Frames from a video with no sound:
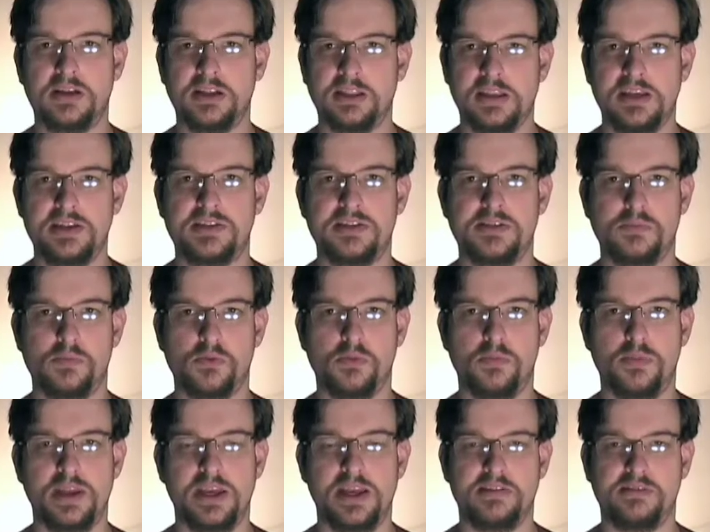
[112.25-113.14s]
at least it will
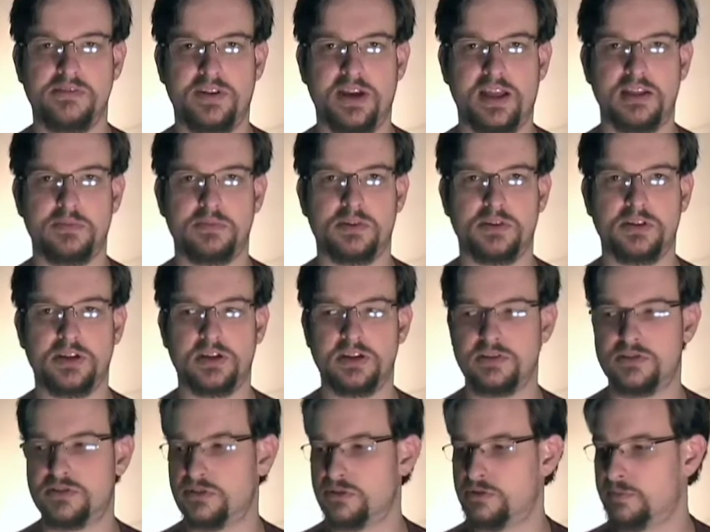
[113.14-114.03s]
be available to
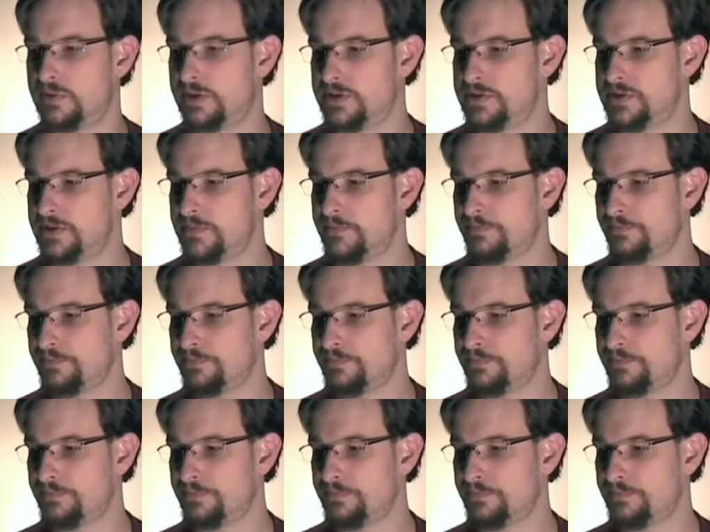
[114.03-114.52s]
consumers.